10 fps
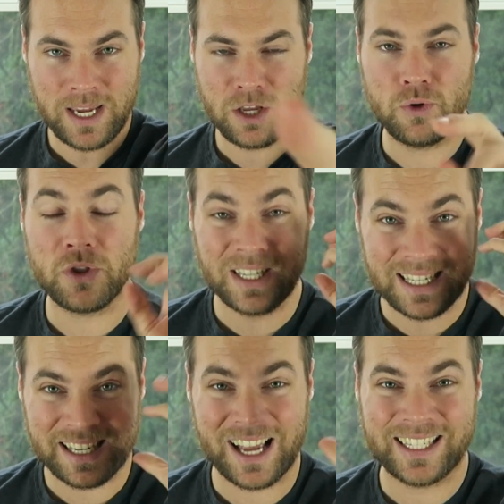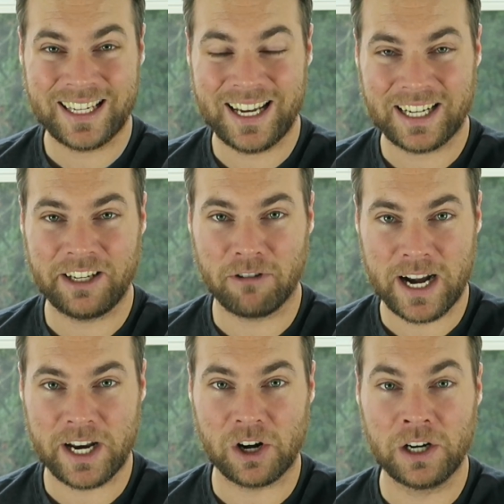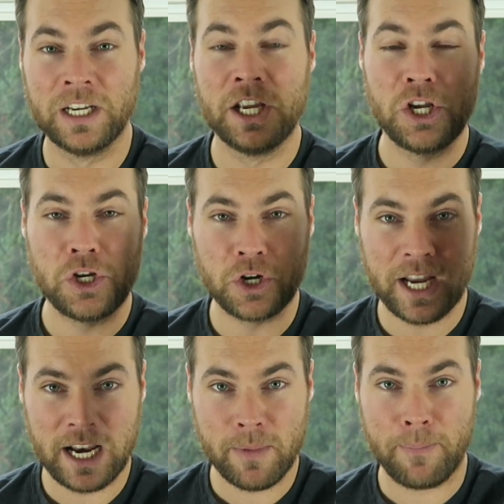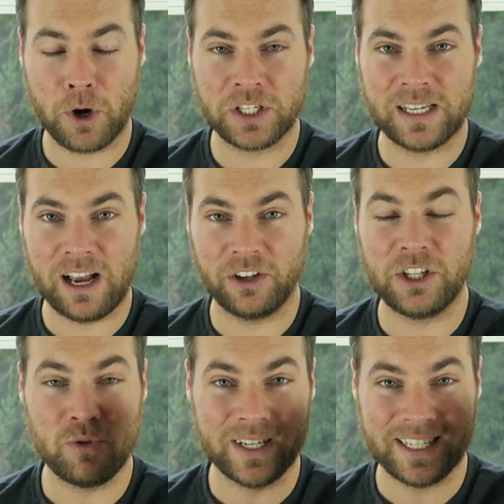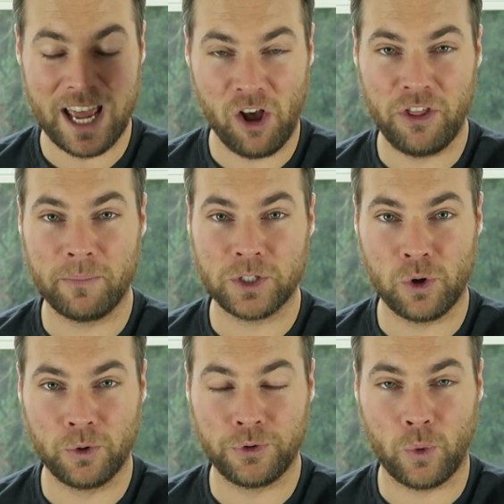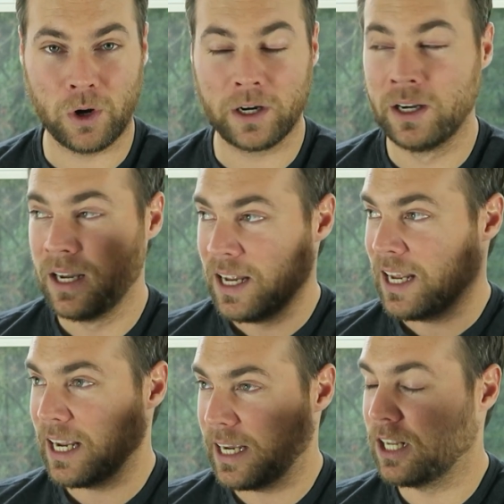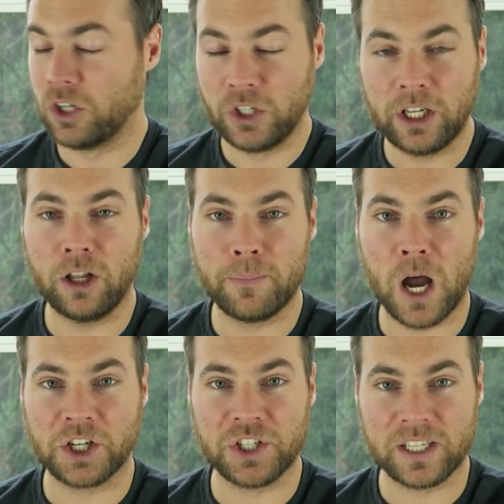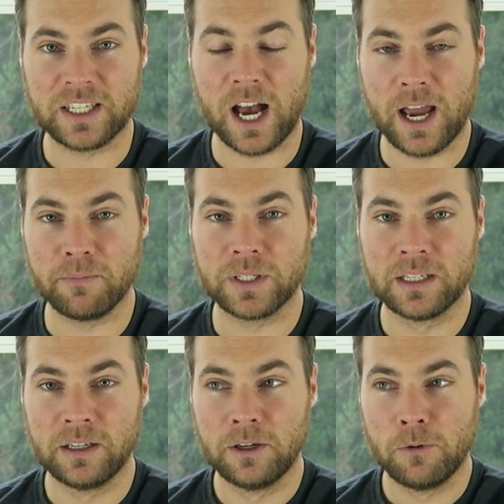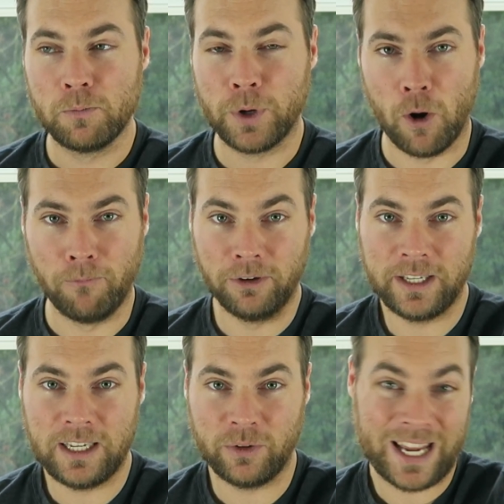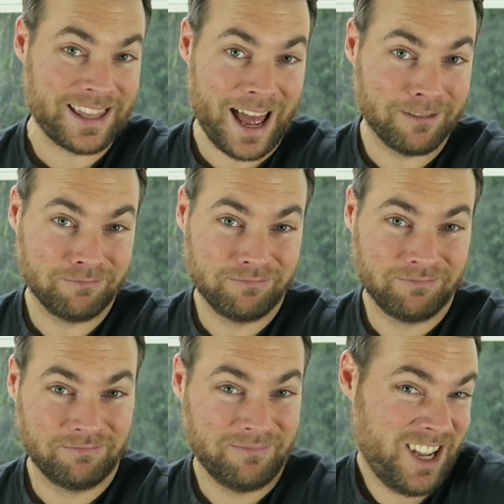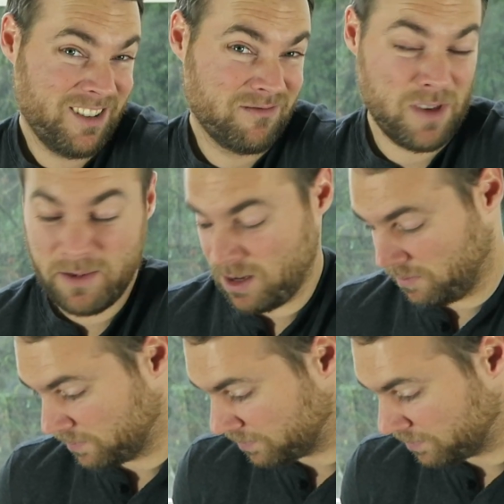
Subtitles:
you, this is us connecting right here. You're getting my personality. You can tell that I'm a total dork and a little obnoxious at times, but hopefully you like that. Yeah, maybe.